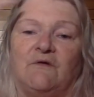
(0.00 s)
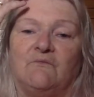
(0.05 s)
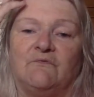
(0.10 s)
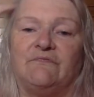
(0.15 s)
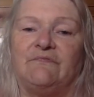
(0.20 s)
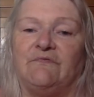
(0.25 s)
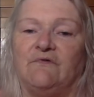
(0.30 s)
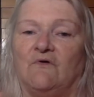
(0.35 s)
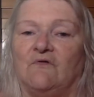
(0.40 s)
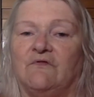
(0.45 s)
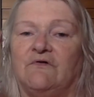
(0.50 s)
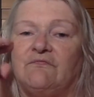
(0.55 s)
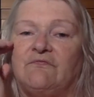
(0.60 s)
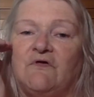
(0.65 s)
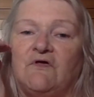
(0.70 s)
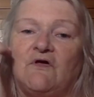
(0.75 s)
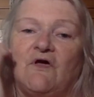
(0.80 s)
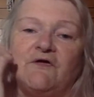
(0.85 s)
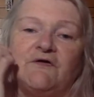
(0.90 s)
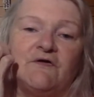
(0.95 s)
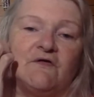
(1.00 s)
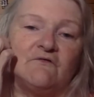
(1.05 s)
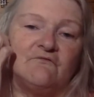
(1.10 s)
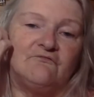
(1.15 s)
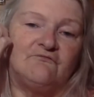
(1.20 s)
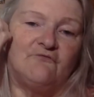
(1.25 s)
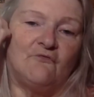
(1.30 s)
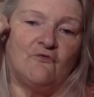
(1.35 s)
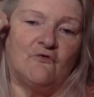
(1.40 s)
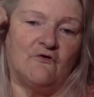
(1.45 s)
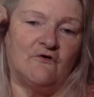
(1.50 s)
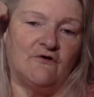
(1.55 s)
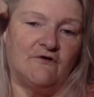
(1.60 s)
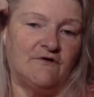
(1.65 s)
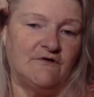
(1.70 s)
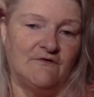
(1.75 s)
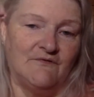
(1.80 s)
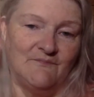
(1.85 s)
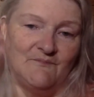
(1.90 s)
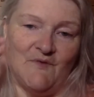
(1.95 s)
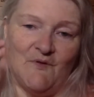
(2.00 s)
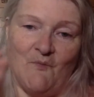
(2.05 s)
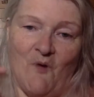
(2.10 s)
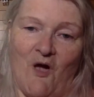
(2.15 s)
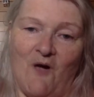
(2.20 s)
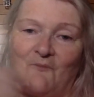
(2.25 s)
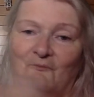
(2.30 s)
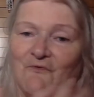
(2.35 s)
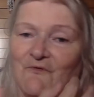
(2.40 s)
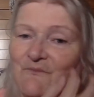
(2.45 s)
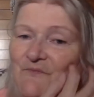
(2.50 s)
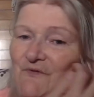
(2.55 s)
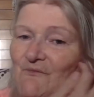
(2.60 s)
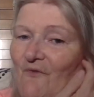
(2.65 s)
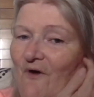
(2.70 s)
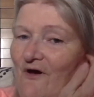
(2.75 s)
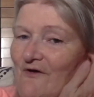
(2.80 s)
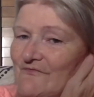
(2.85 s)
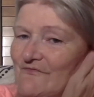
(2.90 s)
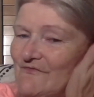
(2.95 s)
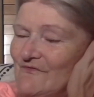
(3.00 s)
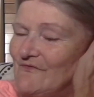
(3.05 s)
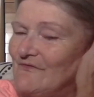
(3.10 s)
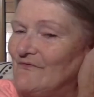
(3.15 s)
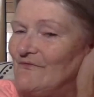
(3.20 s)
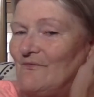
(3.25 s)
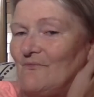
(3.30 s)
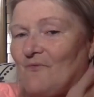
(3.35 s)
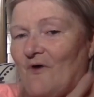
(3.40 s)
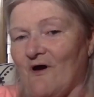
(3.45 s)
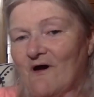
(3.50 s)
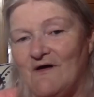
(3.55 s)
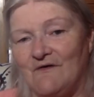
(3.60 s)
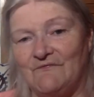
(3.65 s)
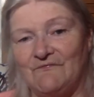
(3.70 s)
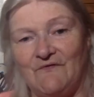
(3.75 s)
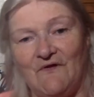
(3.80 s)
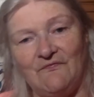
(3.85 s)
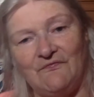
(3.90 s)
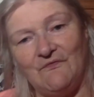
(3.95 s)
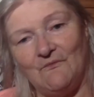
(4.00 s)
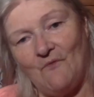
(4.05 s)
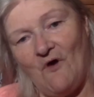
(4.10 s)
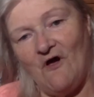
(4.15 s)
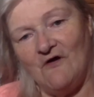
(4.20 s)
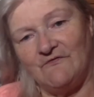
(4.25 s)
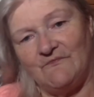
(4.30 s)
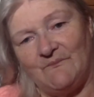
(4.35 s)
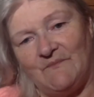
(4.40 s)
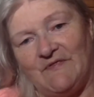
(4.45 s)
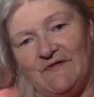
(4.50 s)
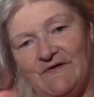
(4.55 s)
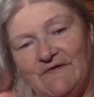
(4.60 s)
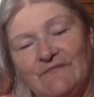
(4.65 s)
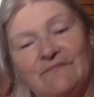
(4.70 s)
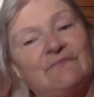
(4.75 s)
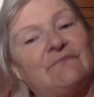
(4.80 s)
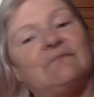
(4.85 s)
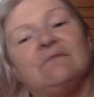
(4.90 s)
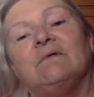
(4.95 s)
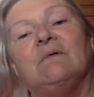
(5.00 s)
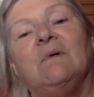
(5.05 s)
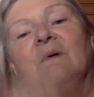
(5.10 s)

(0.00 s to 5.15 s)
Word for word: it was the only thing I could afford. My mom would be washing the wash at the wash place.